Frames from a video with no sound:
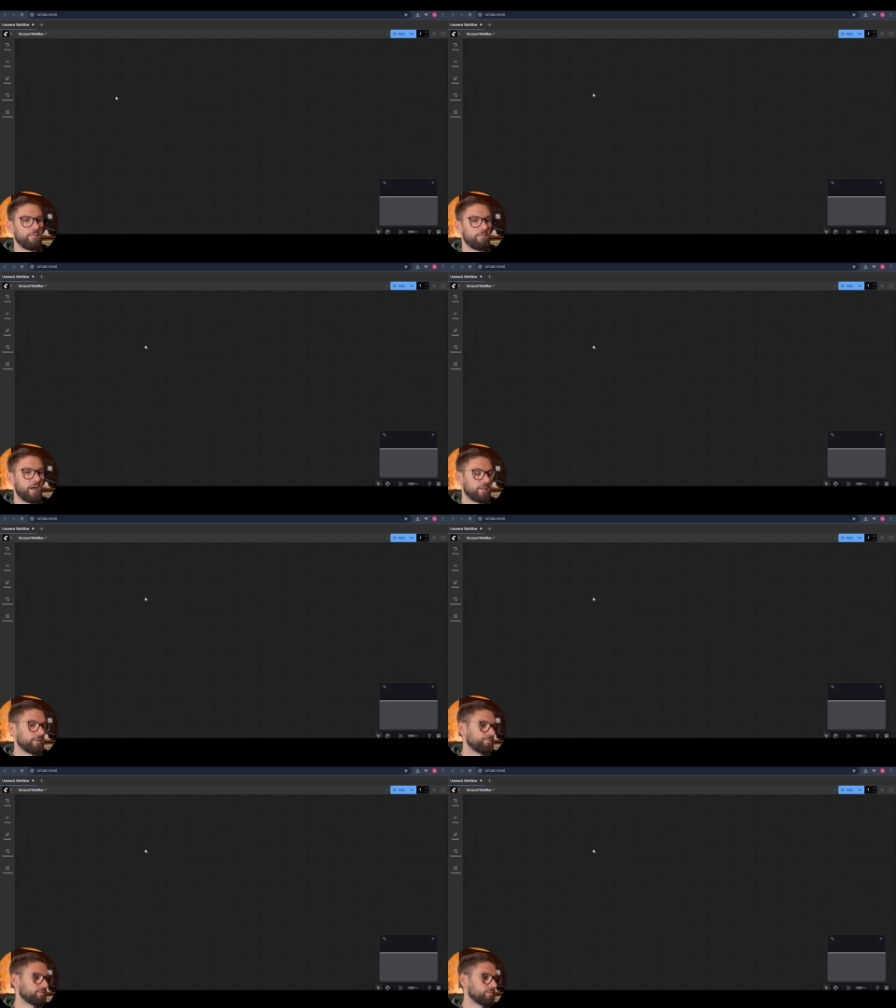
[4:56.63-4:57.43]
But
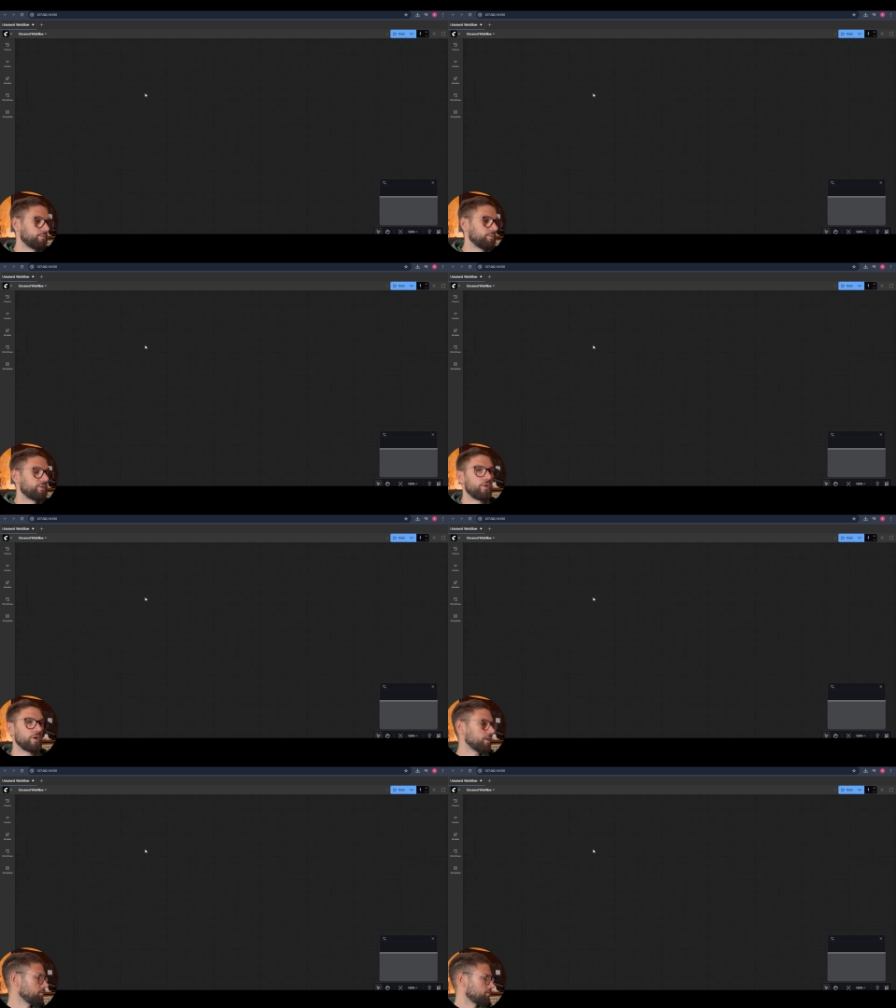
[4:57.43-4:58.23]

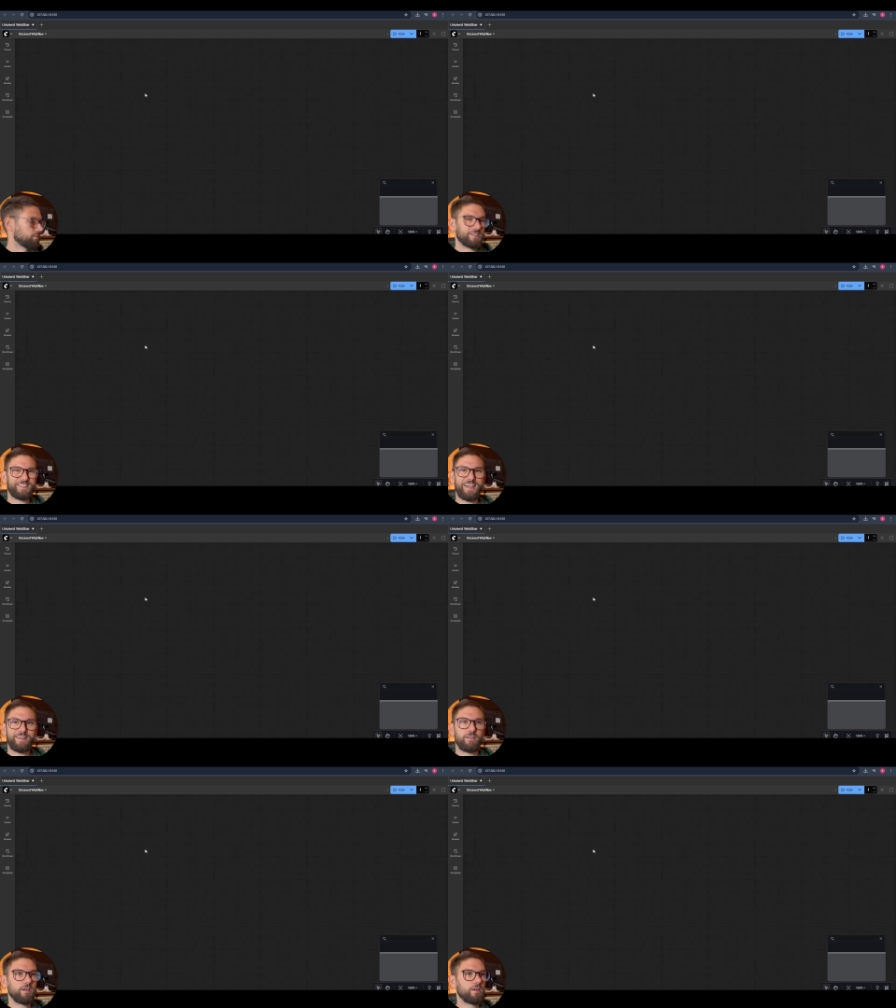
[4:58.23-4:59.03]
before
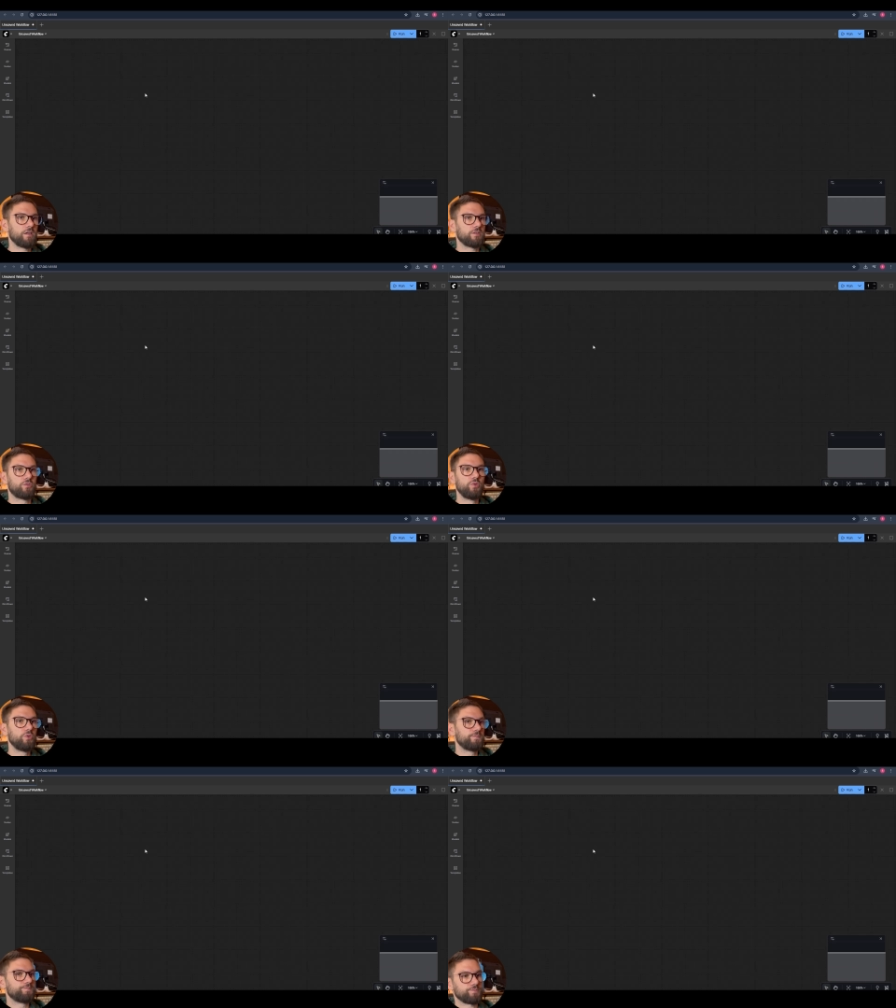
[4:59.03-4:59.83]
starting to